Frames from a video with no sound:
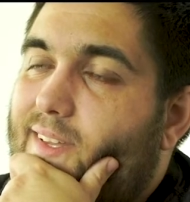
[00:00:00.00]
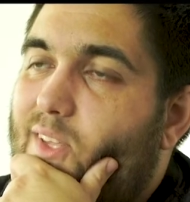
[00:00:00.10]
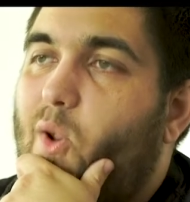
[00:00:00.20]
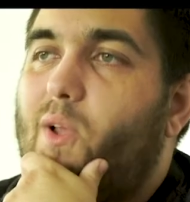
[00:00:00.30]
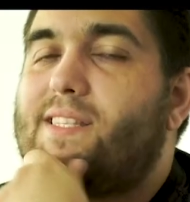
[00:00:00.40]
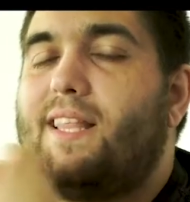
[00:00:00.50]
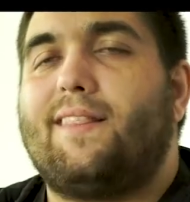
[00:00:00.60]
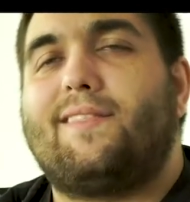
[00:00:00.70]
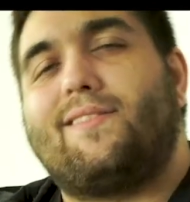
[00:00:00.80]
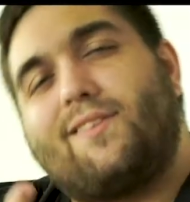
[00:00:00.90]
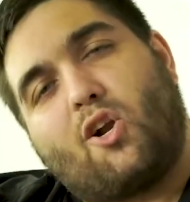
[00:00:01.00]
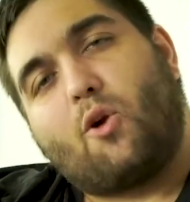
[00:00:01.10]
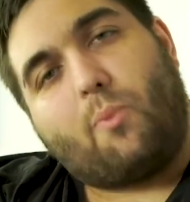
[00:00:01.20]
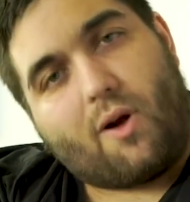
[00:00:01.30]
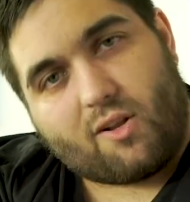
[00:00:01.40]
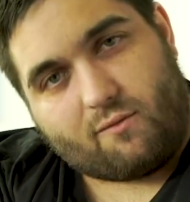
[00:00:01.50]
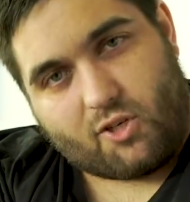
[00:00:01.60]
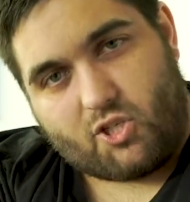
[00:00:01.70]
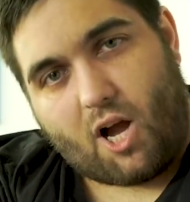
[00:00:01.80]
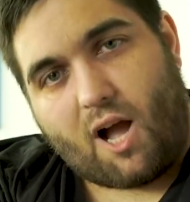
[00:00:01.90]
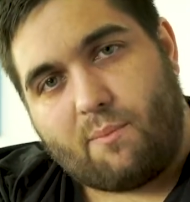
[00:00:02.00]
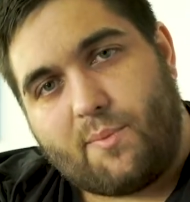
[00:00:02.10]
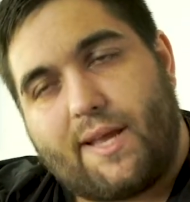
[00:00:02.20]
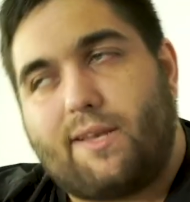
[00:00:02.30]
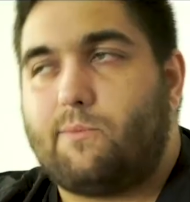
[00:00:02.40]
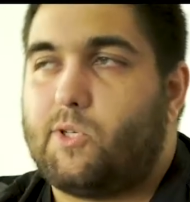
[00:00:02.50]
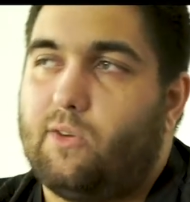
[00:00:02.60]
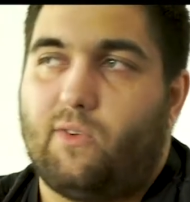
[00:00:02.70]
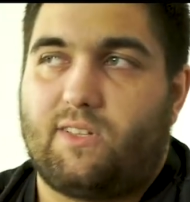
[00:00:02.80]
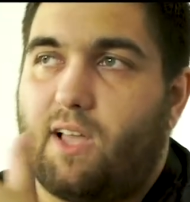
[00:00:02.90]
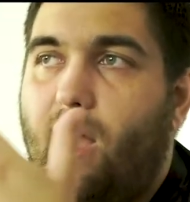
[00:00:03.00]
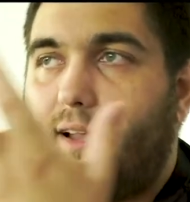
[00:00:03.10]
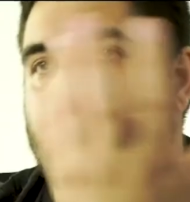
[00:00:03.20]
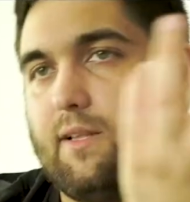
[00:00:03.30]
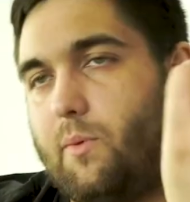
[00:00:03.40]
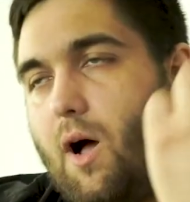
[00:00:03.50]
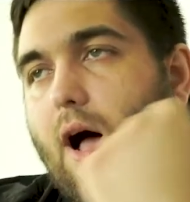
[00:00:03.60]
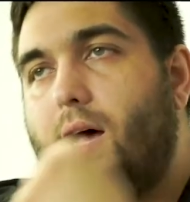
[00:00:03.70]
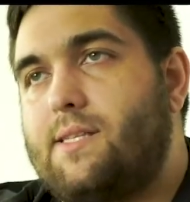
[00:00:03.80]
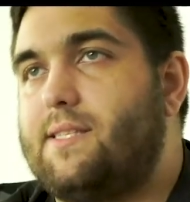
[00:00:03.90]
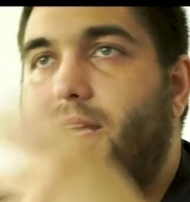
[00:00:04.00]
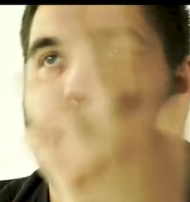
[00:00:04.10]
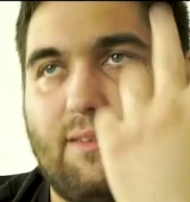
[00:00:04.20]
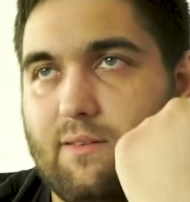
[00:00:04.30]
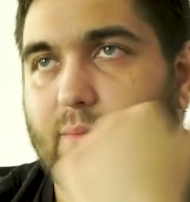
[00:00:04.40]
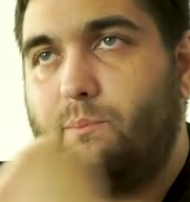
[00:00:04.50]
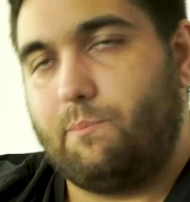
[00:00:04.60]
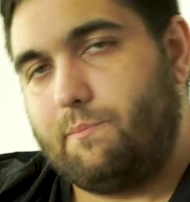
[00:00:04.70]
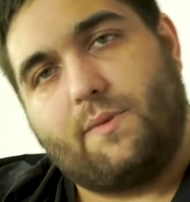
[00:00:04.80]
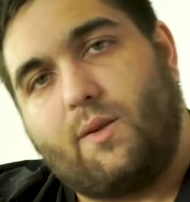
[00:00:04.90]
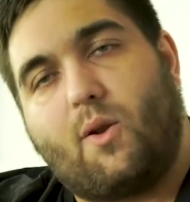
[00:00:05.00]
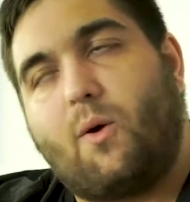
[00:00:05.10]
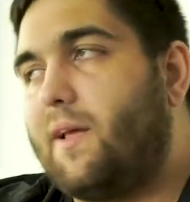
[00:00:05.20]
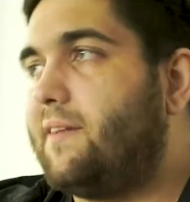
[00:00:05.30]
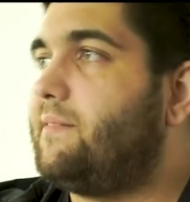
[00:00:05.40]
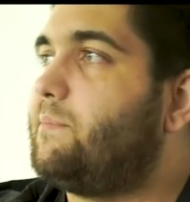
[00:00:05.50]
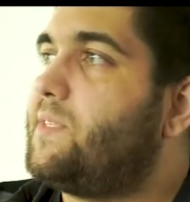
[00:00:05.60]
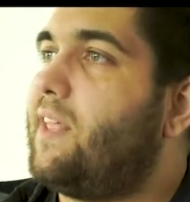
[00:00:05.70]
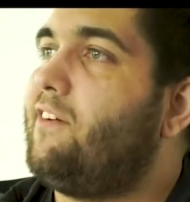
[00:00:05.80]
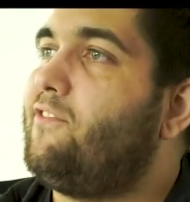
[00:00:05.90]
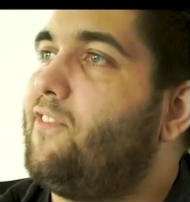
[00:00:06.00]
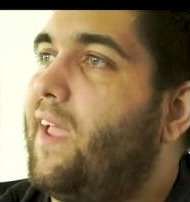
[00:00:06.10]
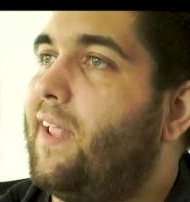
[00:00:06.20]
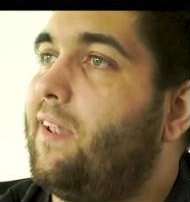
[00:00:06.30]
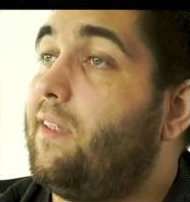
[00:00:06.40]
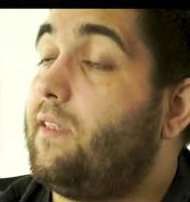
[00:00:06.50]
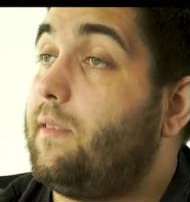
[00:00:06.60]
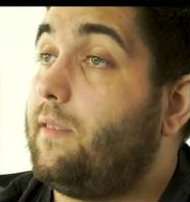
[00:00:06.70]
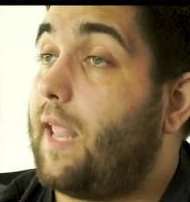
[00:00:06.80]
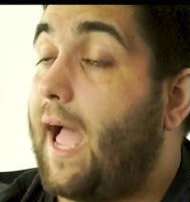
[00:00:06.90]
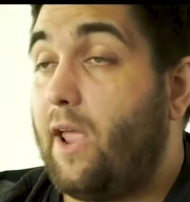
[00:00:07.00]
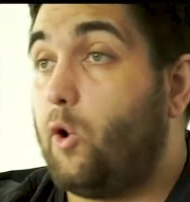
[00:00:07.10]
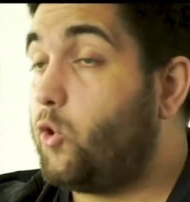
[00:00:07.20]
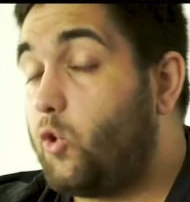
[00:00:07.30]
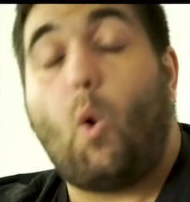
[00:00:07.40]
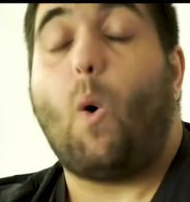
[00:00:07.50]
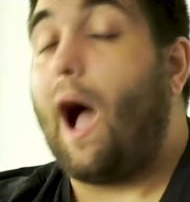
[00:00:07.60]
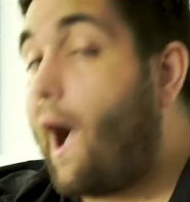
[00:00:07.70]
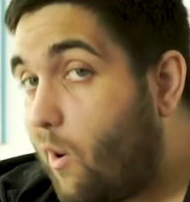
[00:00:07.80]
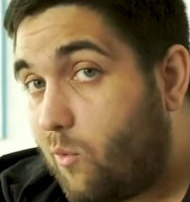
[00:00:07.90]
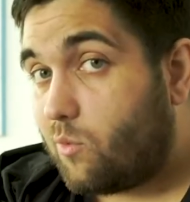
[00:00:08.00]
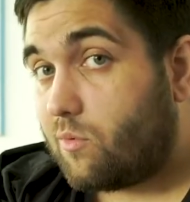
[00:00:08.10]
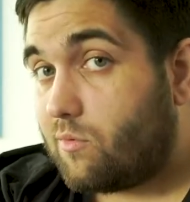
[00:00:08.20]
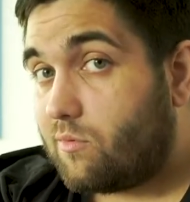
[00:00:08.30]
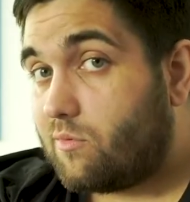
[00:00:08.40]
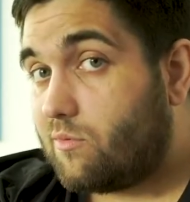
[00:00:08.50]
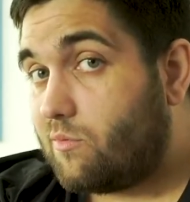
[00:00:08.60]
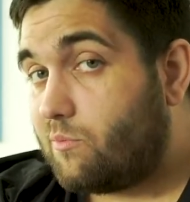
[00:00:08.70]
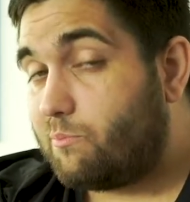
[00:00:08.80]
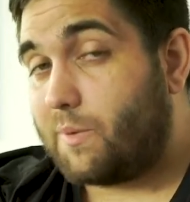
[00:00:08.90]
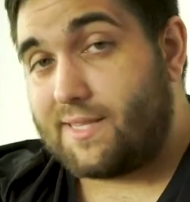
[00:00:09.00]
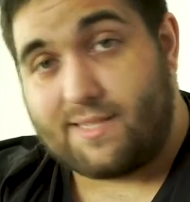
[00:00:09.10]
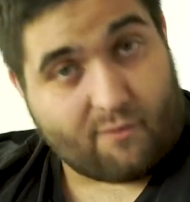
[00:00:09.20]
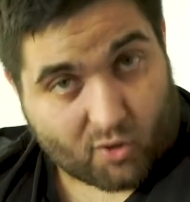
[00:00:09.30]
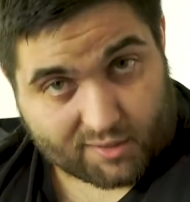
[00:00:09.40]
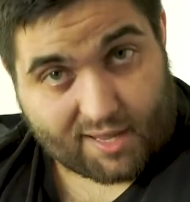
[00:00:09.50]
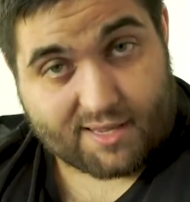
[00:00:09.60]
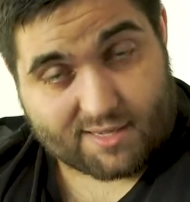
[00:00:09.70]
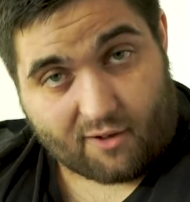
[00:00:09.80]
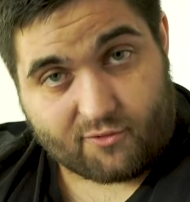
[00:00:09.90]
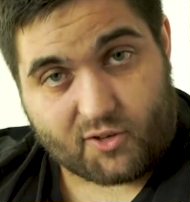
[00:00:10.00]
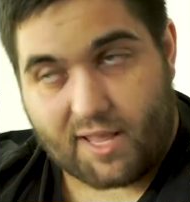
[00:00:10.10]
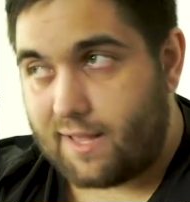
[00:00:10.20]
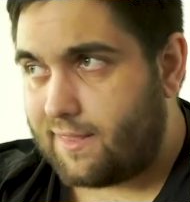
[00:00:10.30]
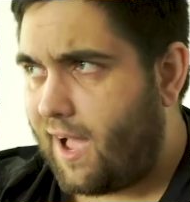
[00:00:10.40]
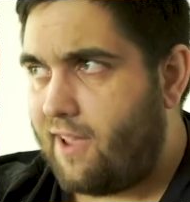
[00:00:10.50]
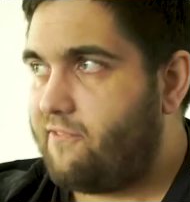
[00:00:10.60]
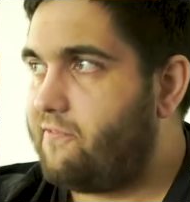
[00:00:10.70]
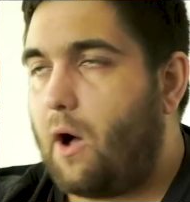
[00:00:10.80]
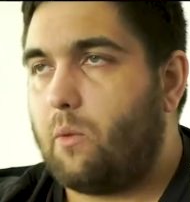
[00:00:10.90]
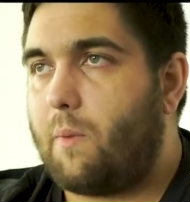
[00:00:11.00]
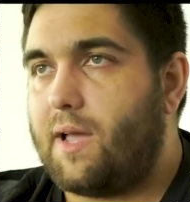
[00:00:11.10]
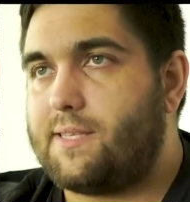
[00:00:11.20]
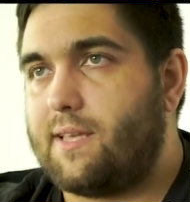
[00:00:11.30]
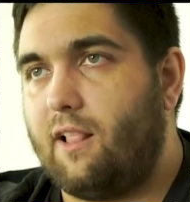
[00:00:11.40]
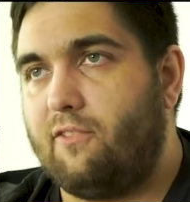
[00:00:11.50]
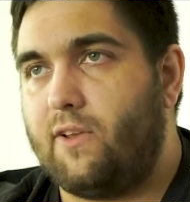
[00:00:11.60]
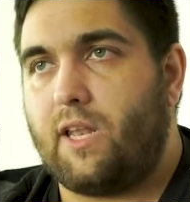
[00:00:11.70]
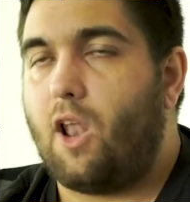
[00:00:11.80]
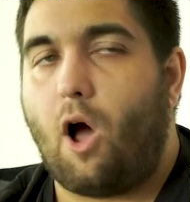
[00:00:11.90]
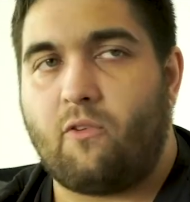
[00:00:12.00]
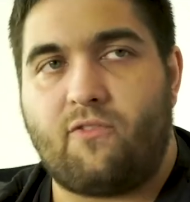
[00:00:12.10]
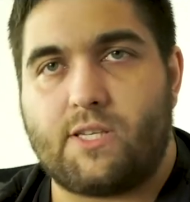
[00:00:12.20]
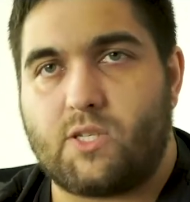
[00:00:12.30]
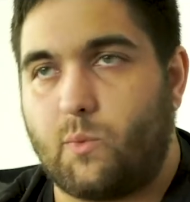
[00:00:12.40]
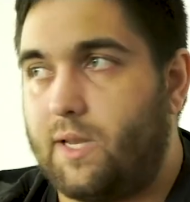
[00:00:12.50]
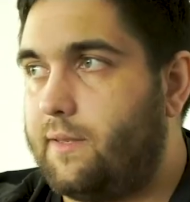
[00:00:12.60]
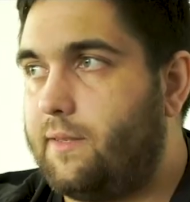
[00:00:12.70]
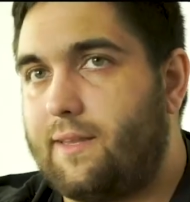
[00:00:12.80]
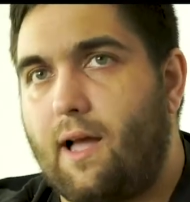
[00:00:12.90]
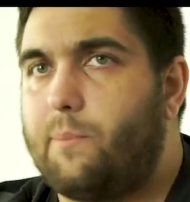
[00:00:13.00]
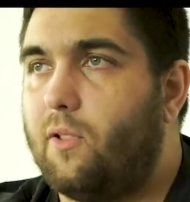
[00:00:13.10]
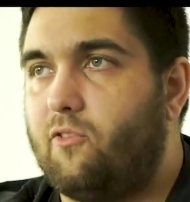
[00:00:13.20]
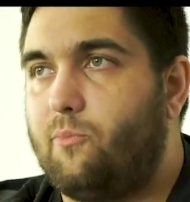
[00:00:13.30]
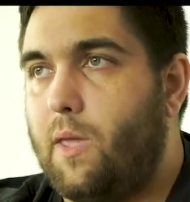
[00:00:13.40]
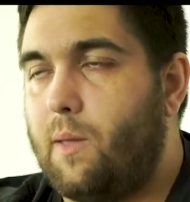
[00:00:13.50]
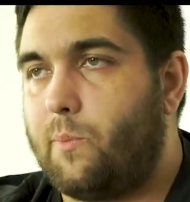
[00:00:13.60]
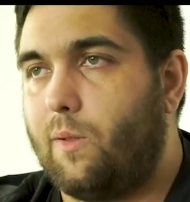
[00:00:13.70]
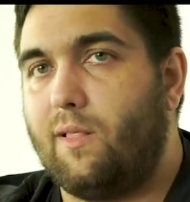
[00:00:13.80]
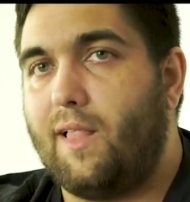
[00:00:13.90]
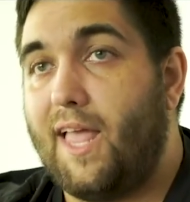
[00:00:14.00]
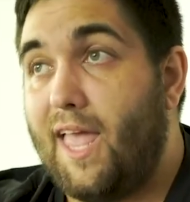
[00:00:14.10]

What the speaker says: it's not her part of the job, and she will talk to the boss and and stuff. And I don't know how, but several days after that I found myself in an office with a couple of people